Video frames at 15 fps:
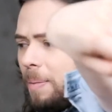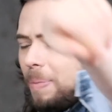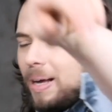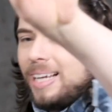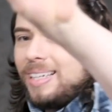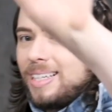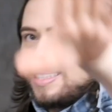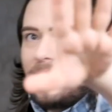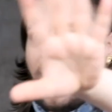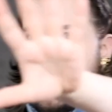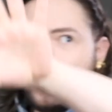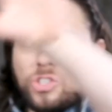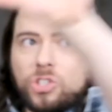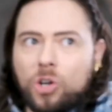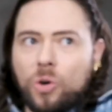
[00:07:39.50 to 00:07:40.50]
but it does
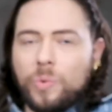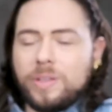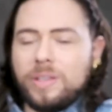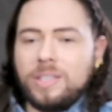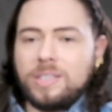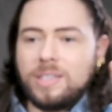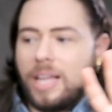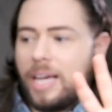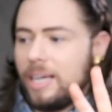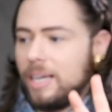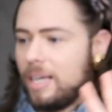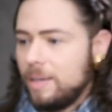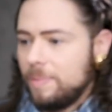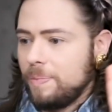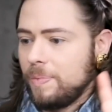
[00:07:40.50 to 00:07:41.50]
not show with this
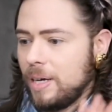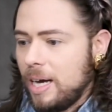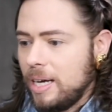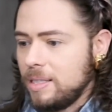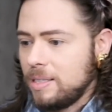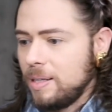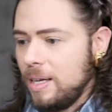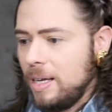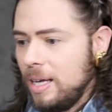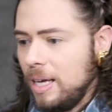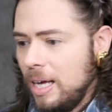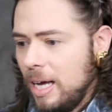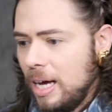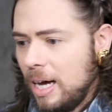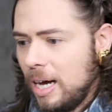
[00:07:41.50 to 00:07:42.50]
lighting, guys.
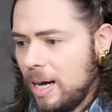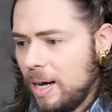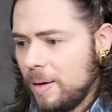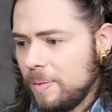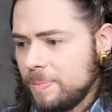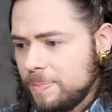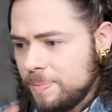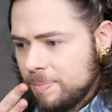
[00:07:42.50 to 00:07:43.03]
Oh,